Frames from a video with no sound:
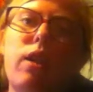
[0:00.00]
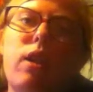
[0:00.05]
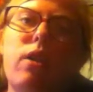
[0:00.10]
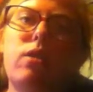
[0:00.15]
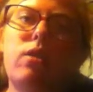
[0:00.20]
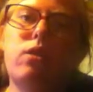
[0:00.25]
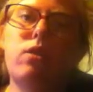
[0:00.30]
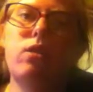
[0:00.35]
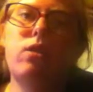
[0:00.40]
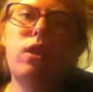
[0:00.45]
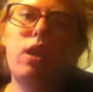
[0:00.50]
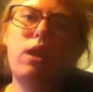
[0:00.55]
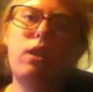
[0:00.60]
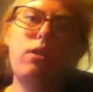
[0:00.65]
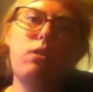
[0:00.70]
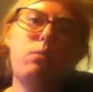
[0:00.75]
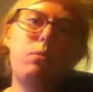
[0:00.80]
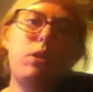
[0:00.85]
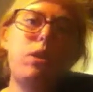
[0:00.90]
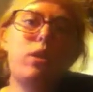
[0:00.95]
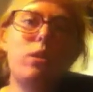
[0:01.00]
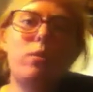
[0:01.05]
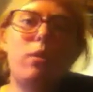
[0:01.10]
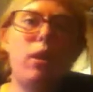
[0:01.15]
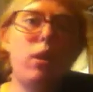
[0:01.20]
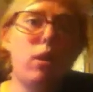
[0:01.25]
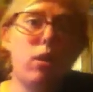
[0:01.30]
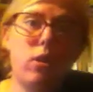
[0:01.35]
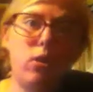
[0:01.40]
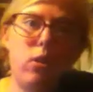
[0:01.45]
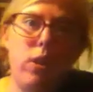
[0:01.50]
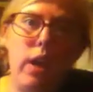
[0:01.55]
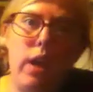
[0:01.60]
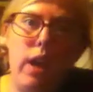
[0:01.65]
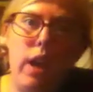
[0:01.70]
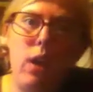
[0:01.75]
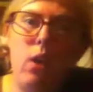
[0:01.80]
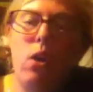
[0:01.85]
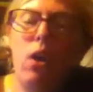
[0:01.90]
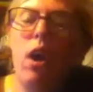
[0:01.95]
concentrate too much on my looks right
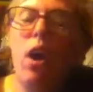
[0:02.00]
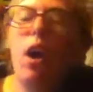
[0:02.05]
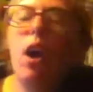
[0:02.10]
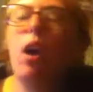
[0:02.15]
now.